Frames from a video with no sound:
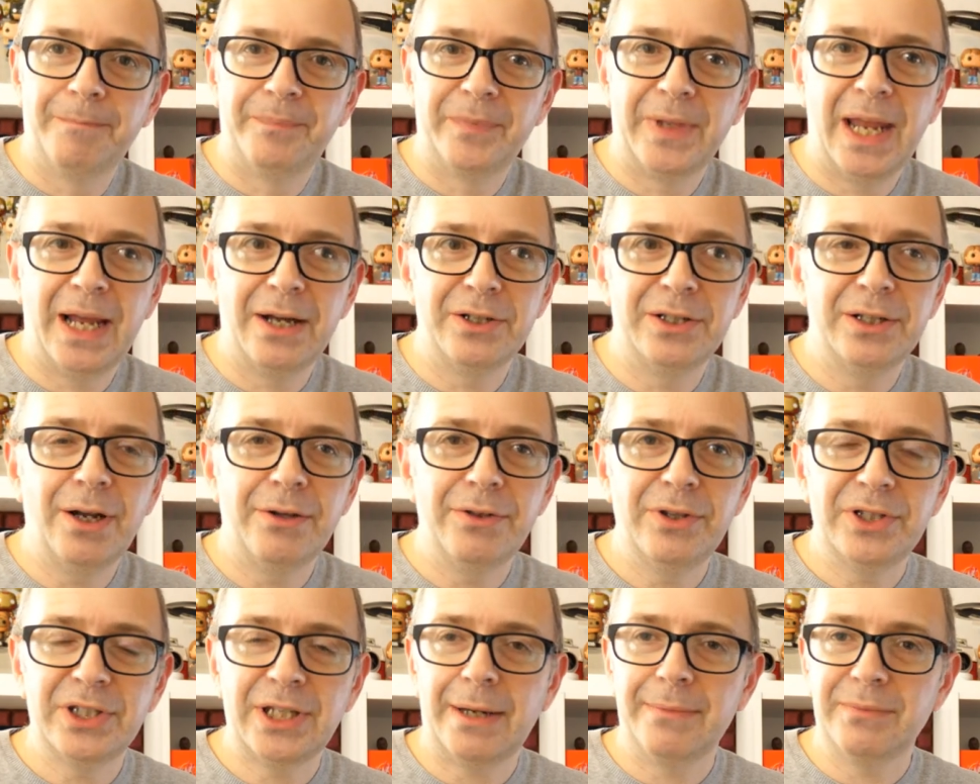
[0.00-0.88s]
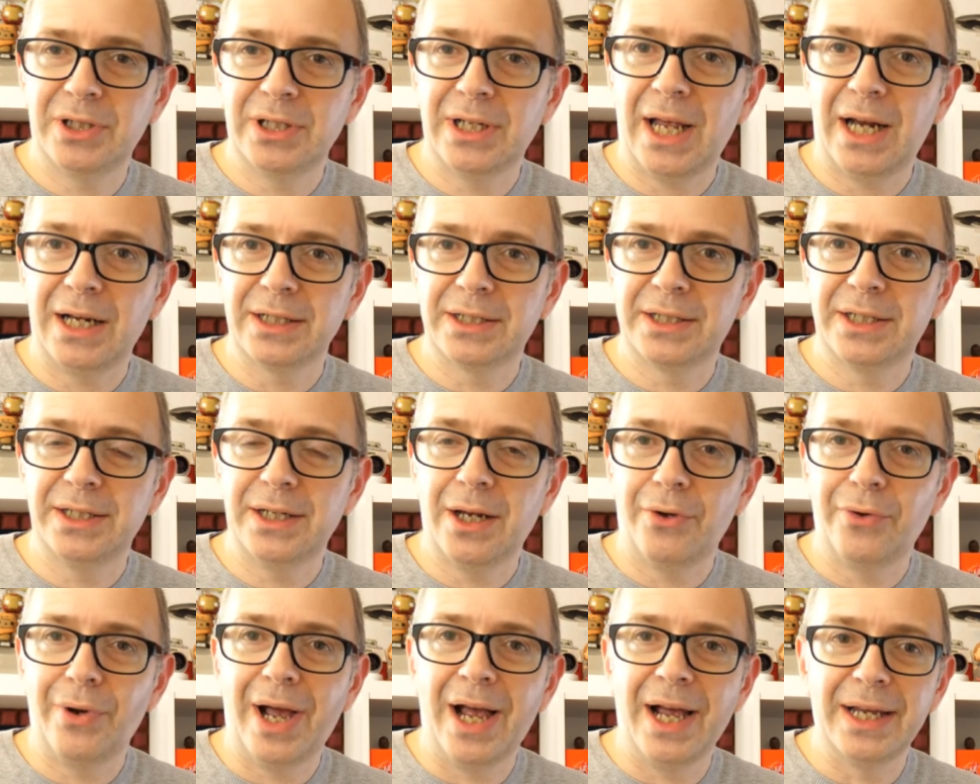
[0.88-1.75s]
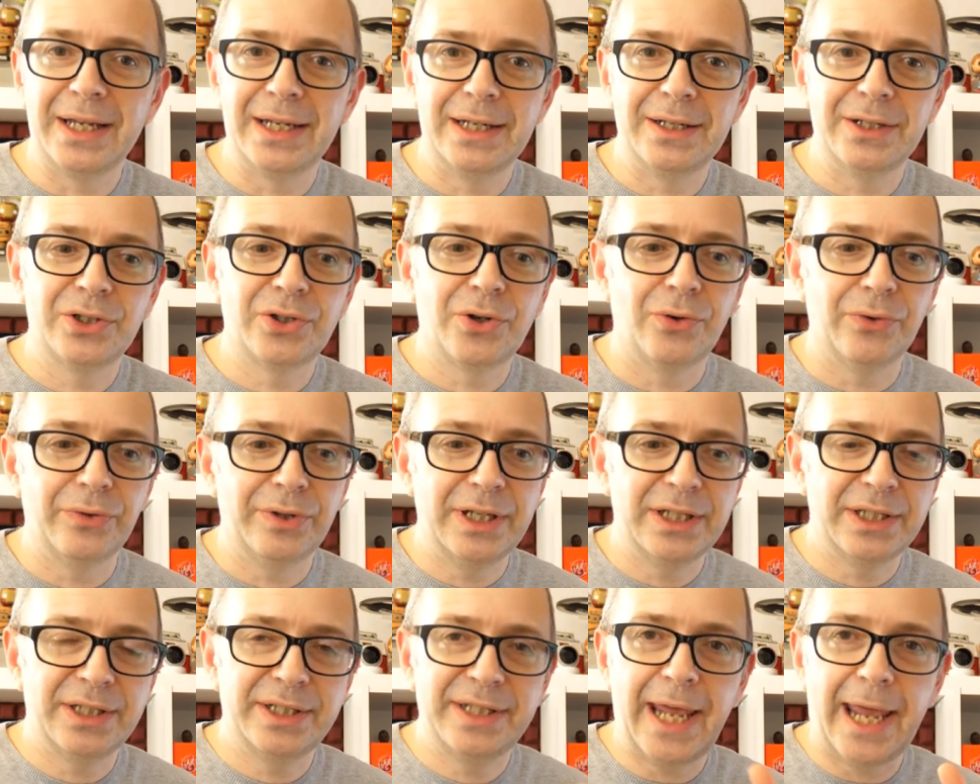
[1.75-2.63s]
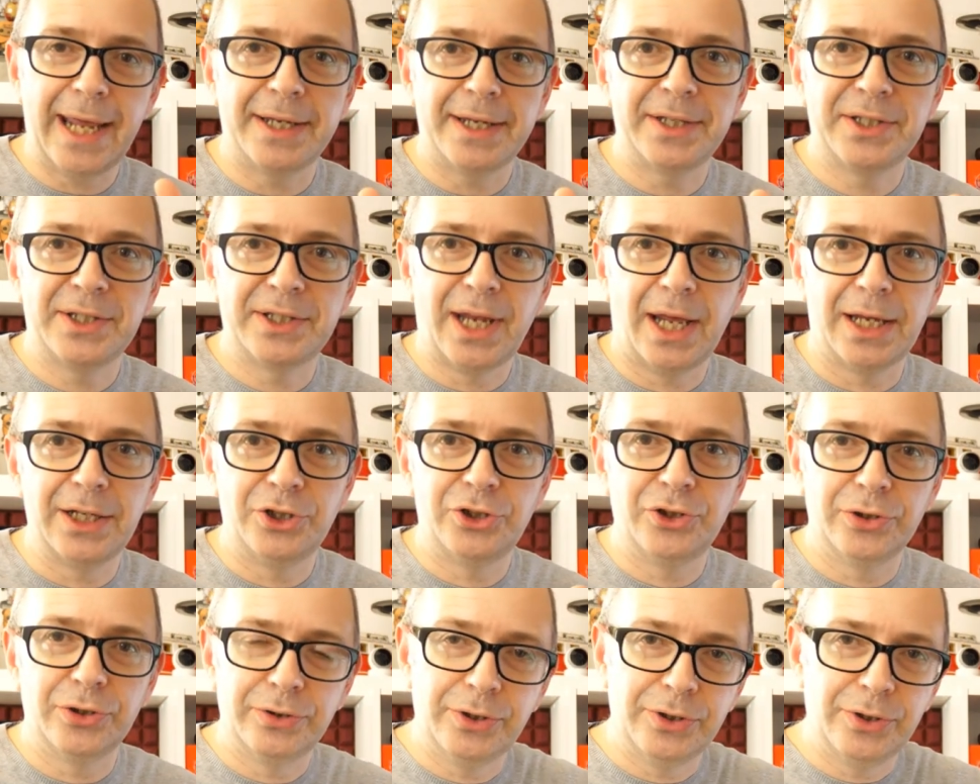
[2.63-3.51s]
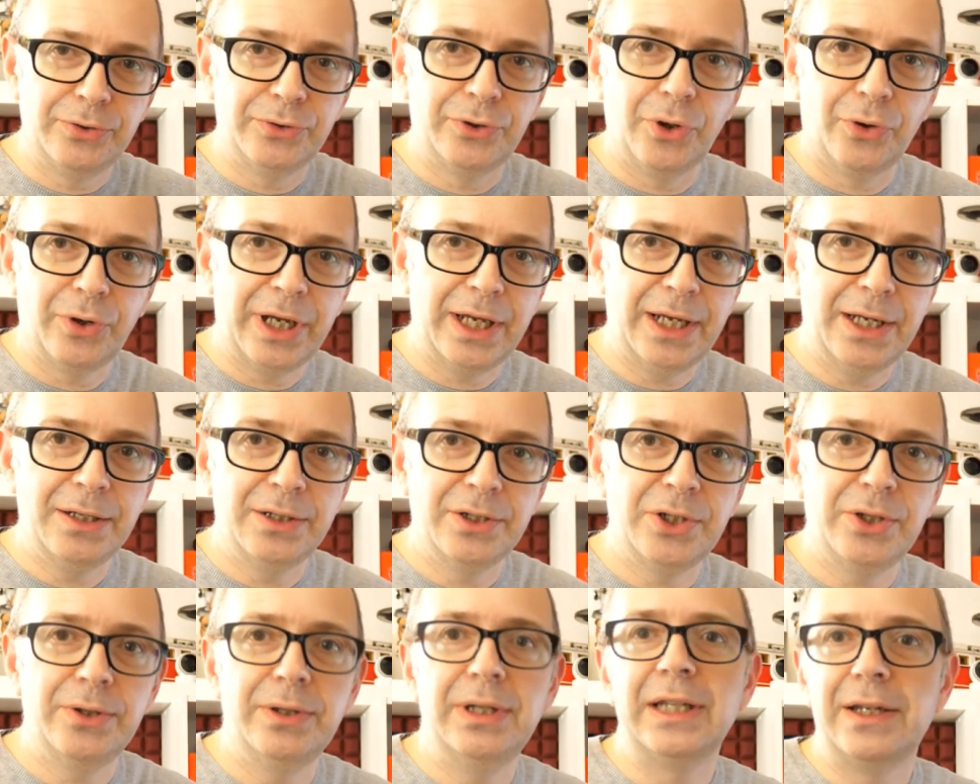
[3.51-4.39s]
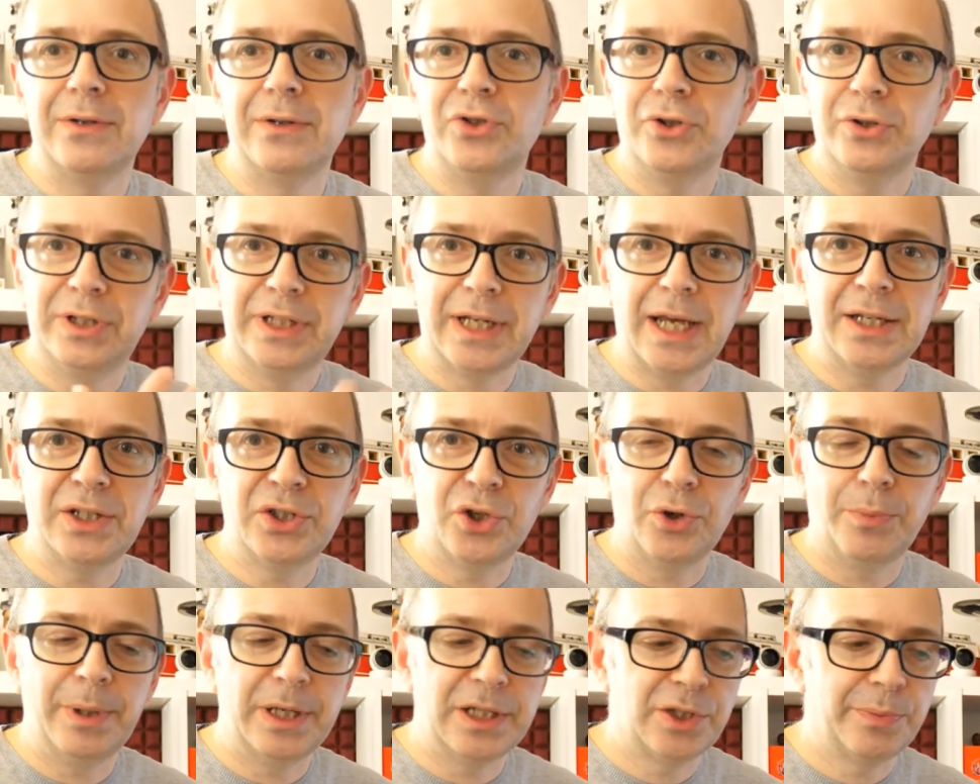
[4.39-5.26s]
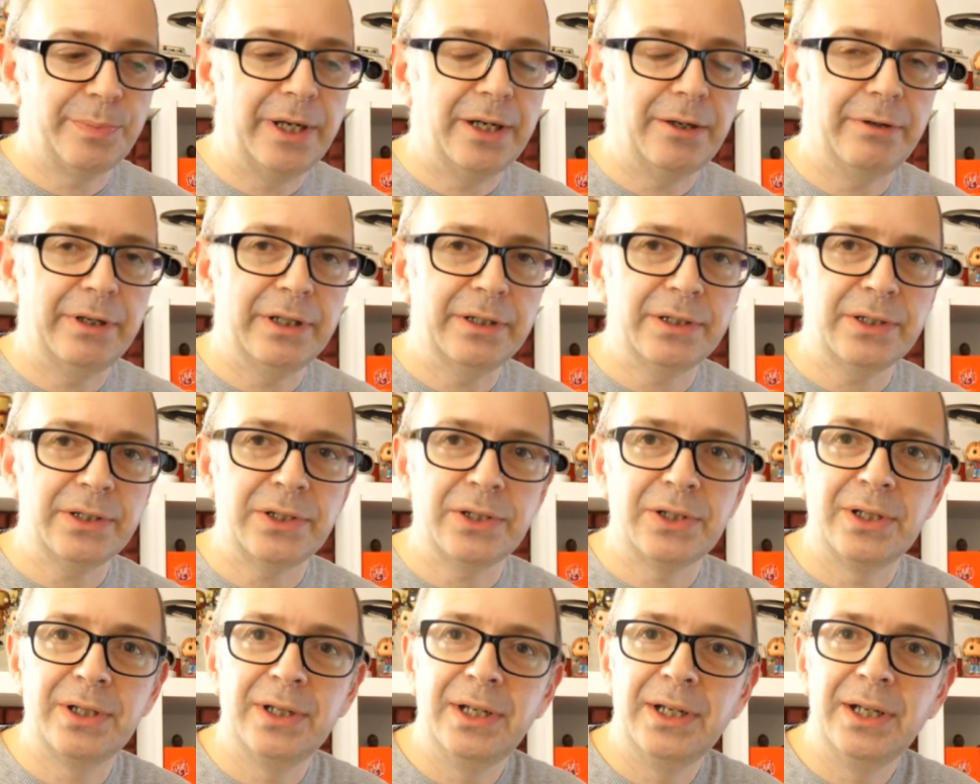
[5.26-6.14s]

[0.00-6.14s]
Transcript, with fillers: Now, you know the Samsung Galaxy Note eight has got this DeX station that you dock it into and it gives you a desktop experience.